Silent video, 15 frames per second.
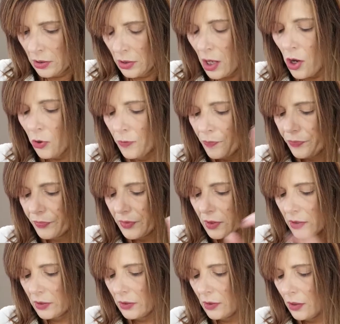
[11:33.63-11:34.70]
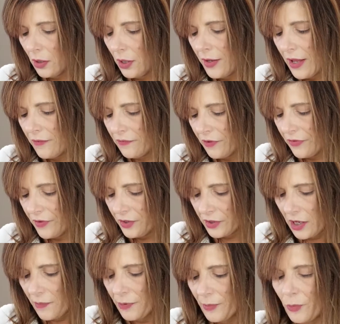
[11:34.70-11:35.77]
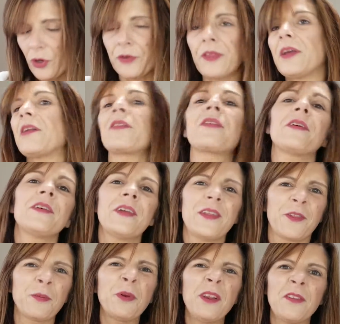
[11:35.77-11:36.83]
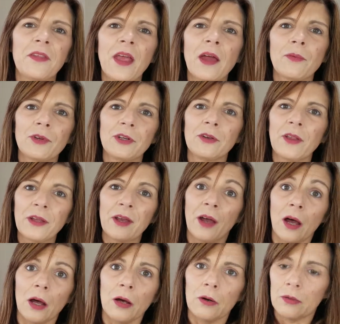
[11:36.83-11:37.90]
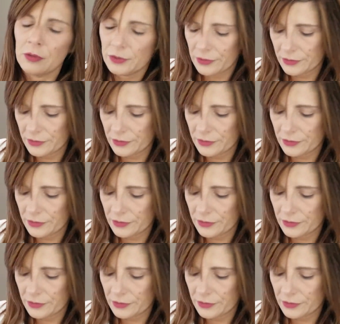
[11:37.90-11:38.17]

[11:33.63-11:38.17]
Oh, on that visit, a couple more things. That's pretty sad when you're like, oh.